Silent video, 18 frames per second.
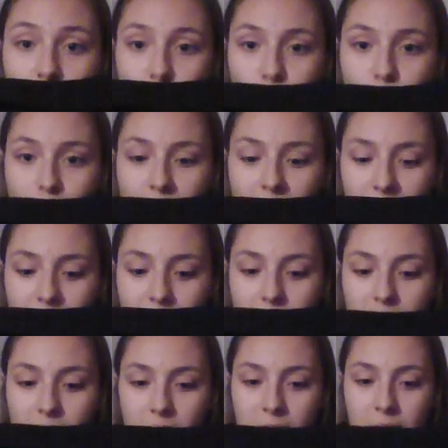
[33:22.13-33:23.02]

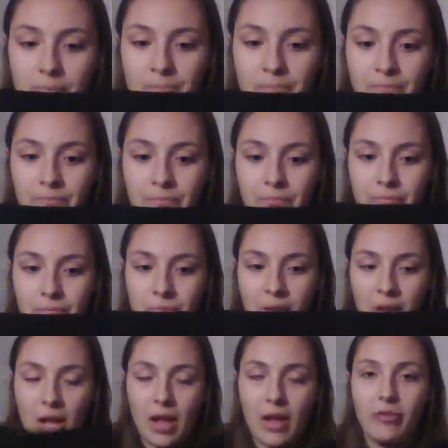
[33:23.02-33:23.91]
Graver.
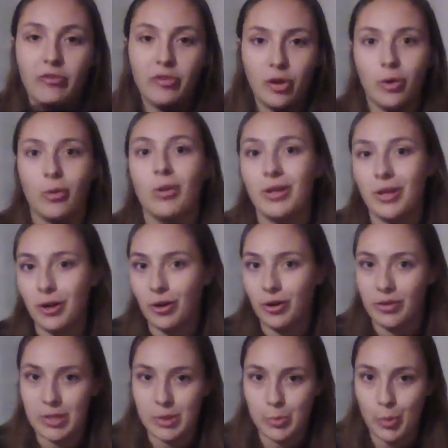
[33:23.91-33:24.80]
I've totally heard
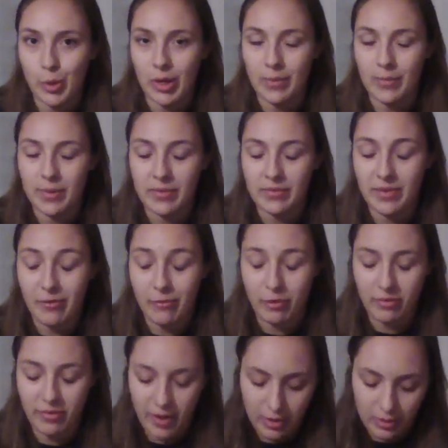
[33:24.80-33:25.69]
of this brand, but I've never
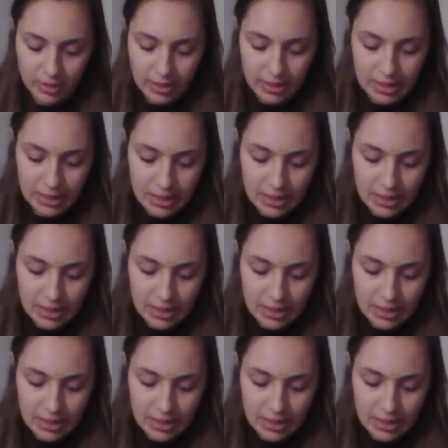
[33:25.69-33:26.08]
found it.